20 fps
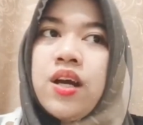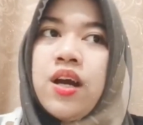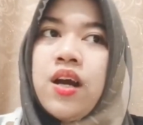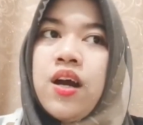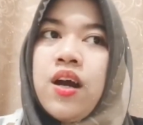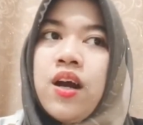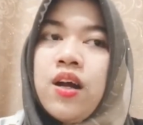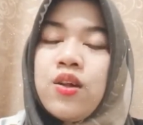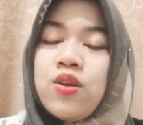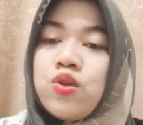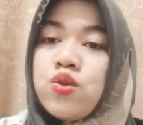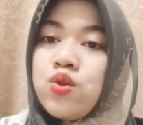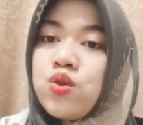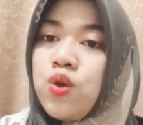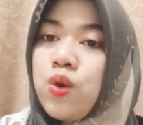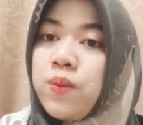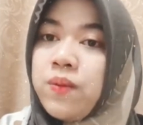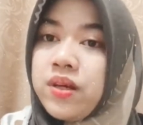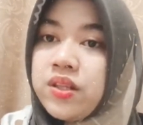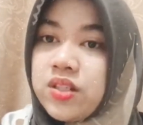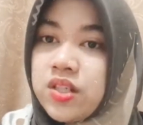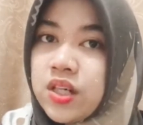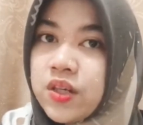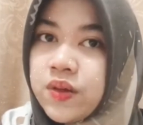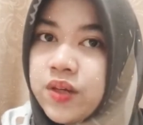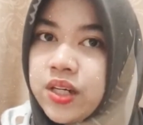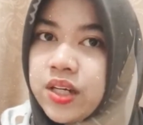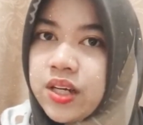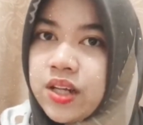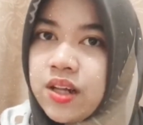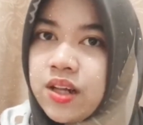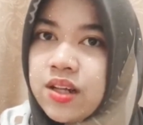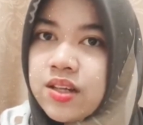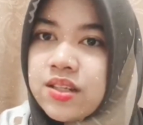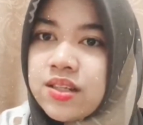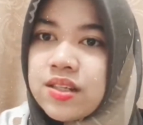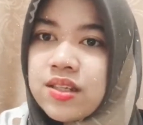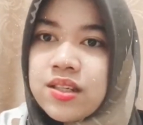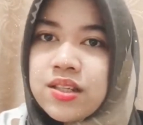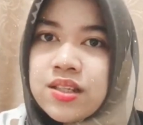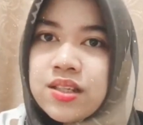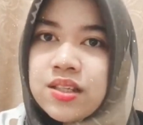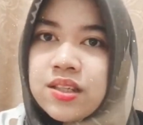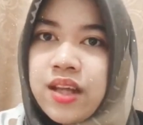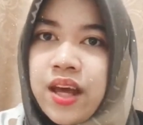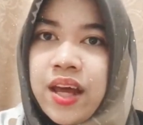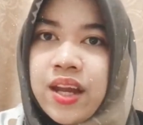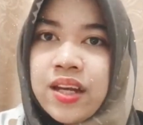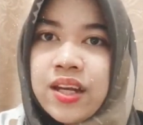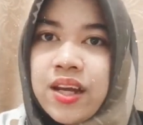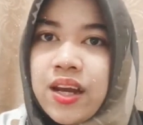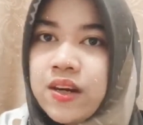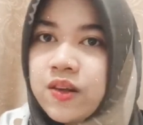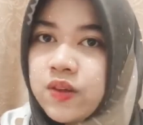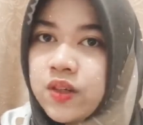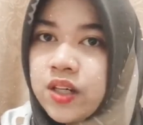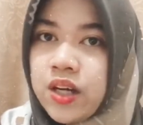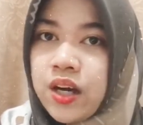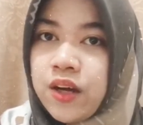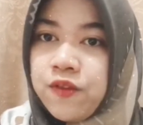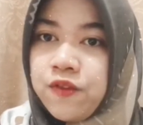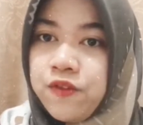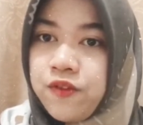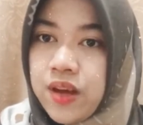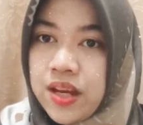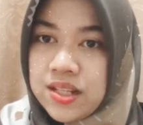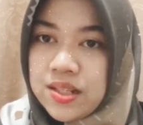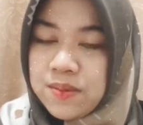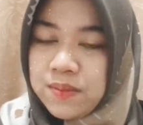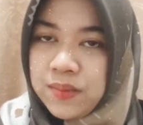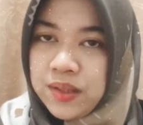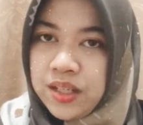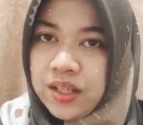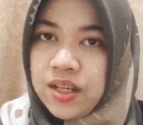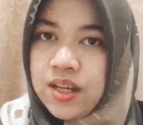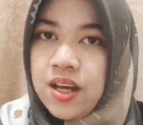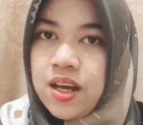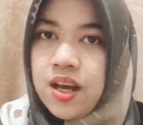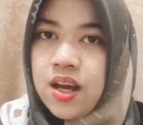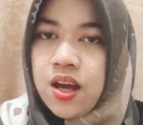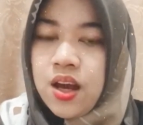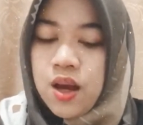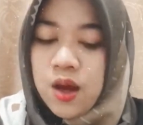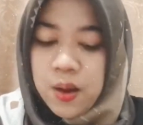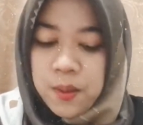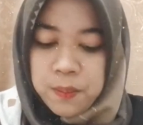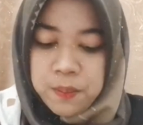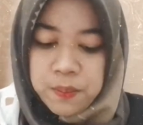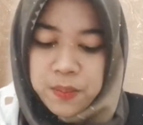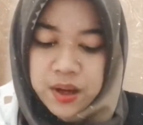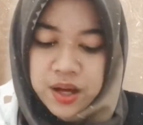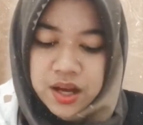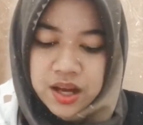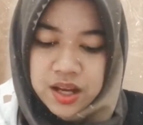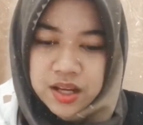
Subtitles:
also materials, and career advancement. But